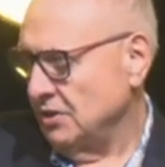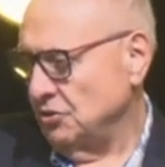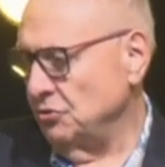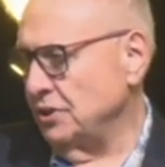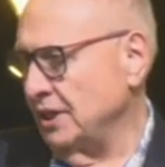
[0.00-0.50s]

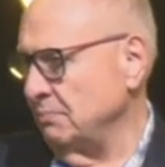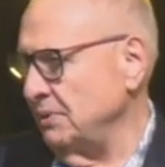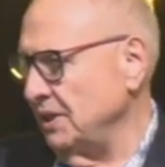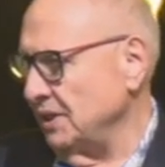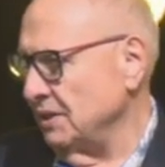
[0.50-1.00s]
You can
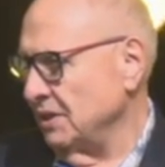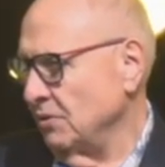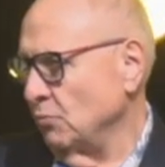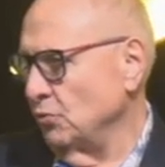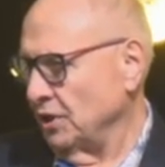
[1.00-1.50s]
be
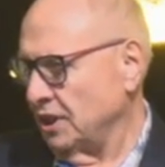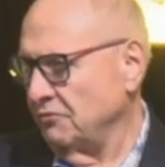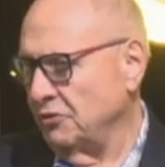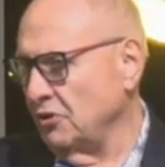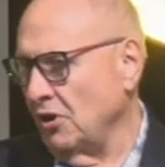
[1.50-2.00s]
working
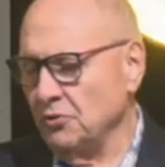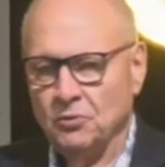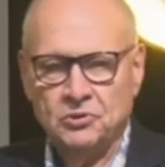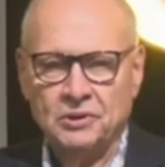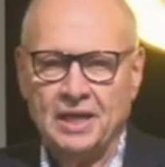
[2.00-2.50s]
for God all
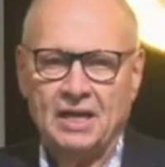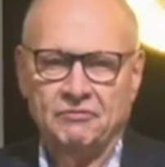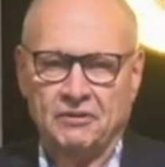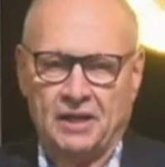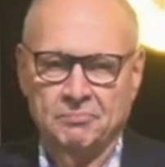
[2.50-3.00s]
your life
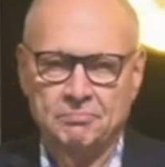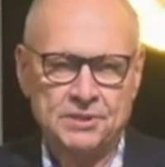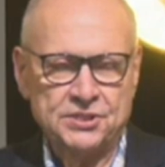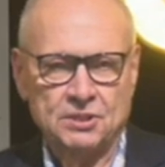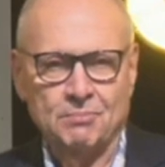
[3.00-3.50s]
and
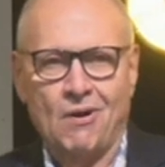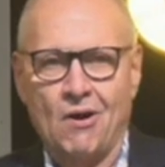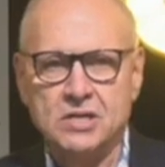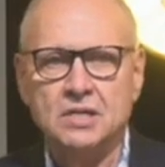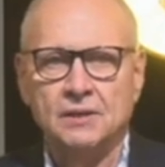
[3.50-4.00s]
miss the
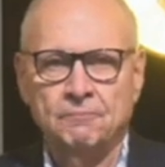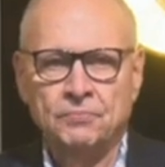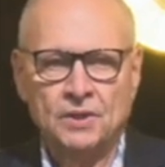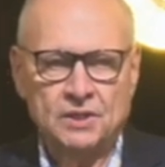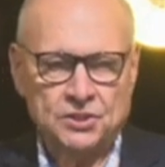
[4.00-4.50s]
mark.
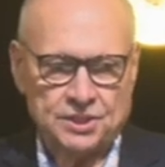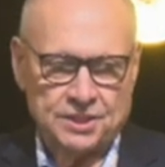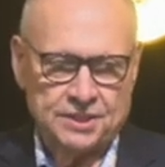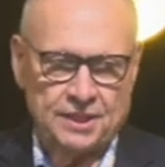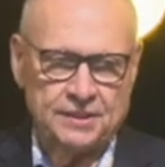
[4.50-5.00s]
Jesus
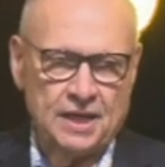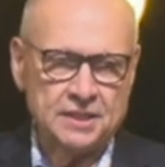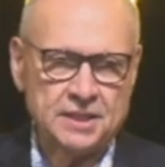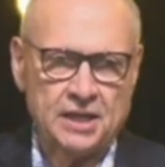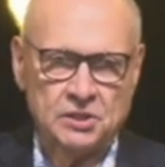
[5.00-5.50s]
said in that
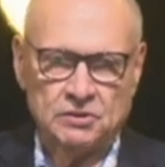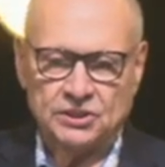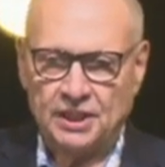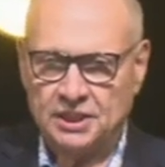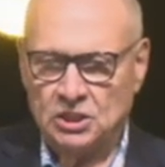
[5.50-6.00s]
day, you'll
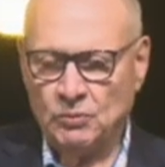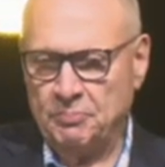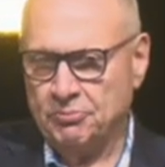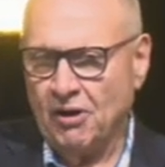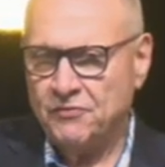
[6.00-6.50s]
say, didn't we
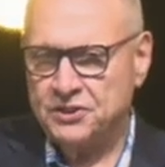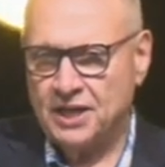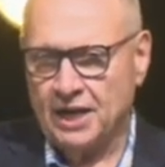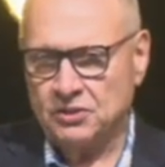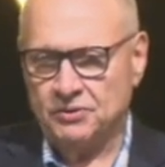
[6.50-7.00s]
prophesy
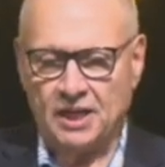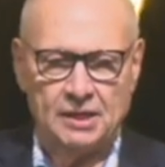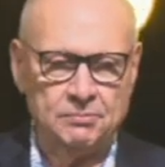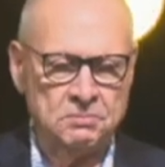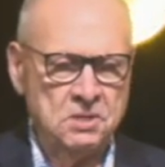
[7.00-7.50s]
in your
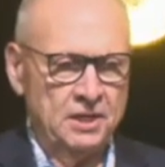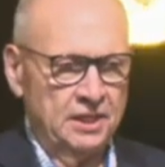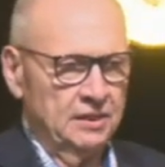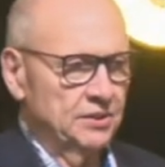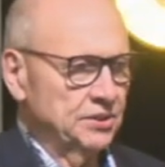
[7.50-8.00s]
name,
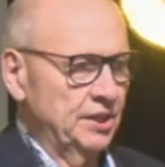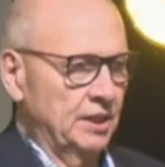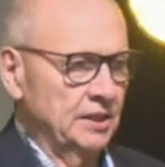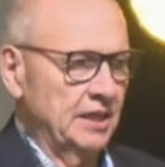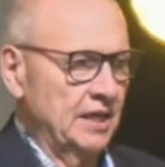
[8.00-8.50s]
heal the sick
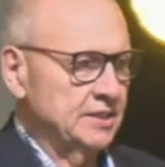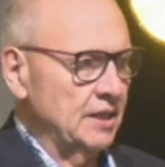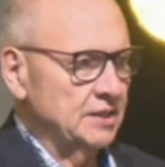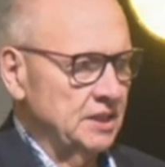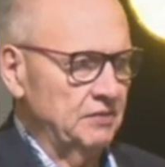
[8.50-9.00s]
and cast
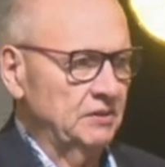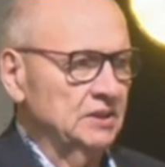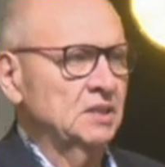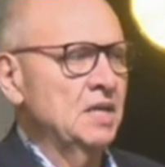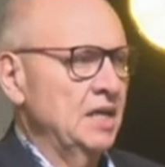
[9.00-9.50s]
out
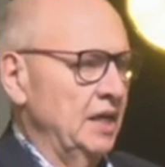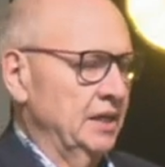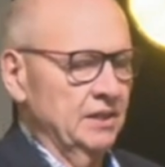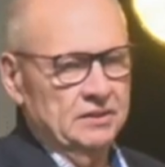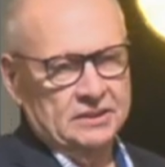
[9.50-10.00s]
devils? And
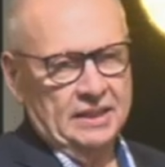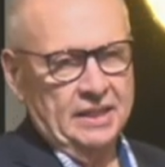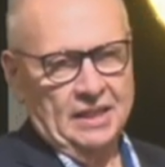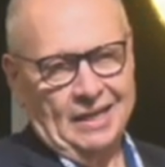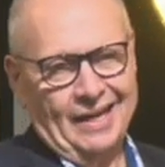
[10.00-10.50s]
you'll
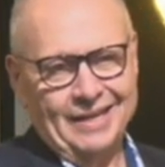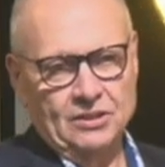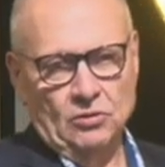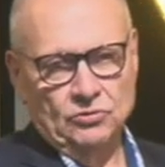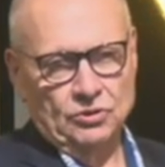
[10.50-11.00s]
say, I
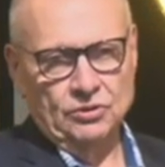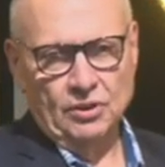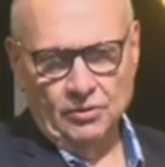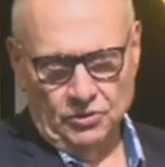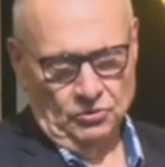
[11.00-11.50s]
don't
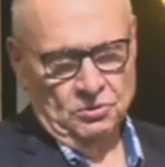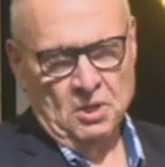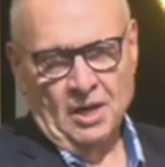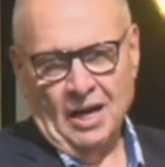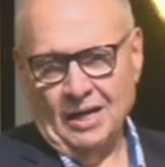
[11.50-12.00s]
know you.
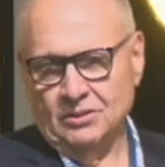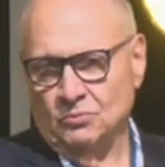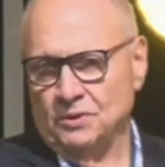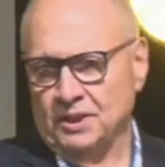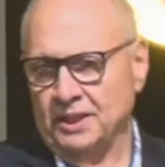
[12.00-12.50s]
I don't
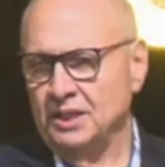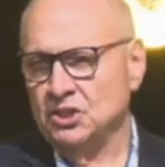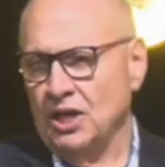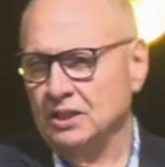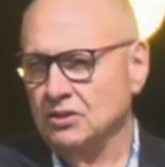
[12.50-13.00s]
want any
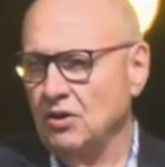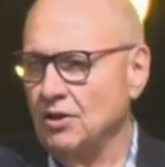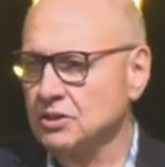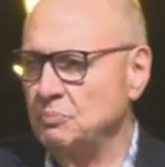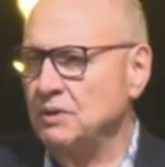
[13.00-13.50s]
child of God
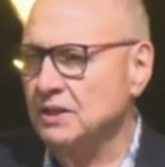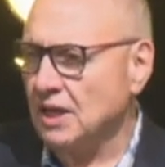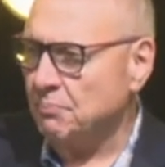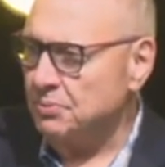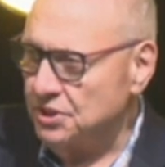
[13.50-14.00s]
to be in
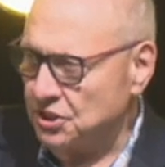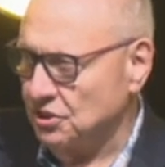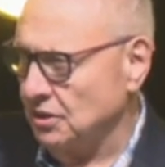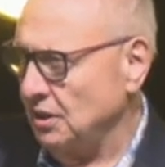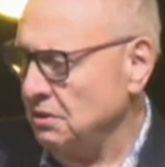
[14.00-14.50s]
that
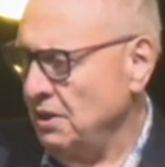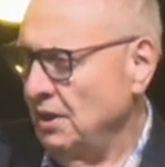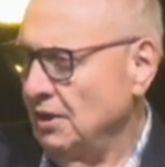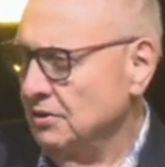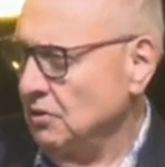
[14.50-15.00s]
position that
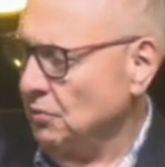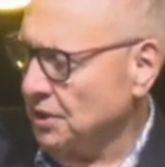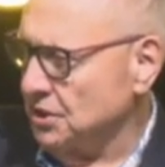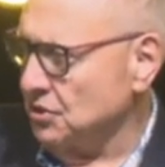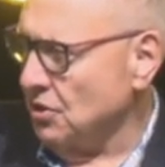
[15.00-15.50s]
Lord
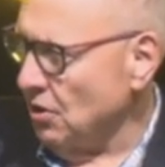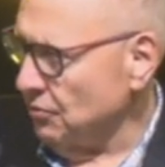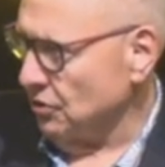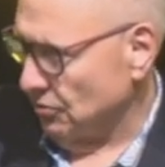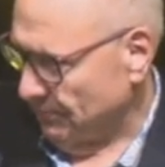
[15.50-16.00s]
doesn't know
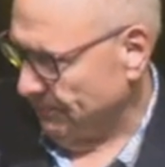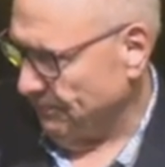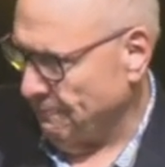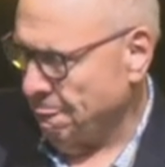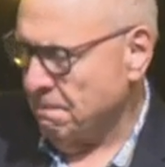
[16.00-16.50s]
you,
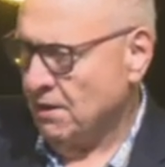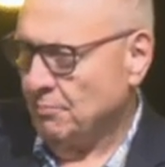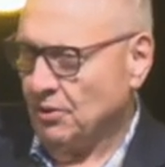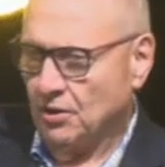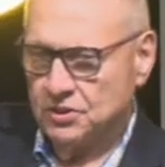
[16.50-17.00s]

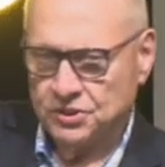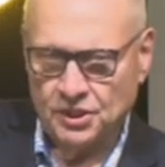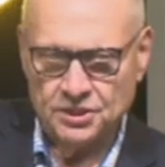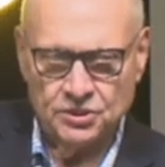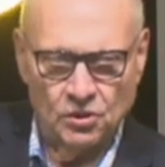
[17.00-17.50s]
because
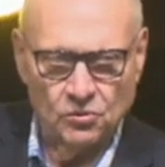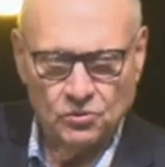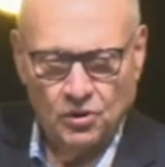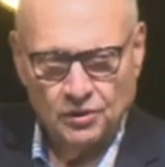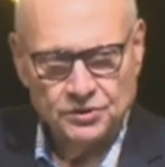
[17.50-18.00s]
there's no
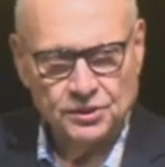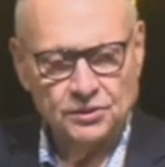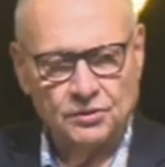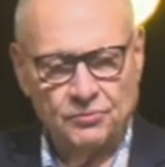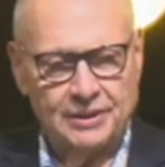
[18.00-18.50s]
constant
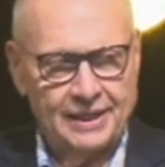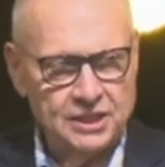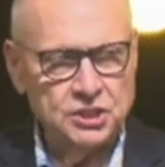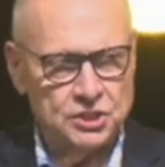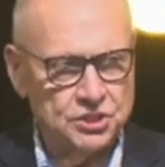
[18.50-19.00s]

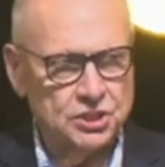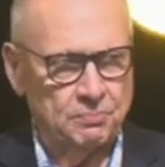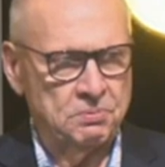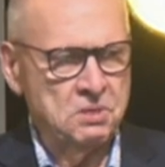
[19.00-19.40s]
relationship.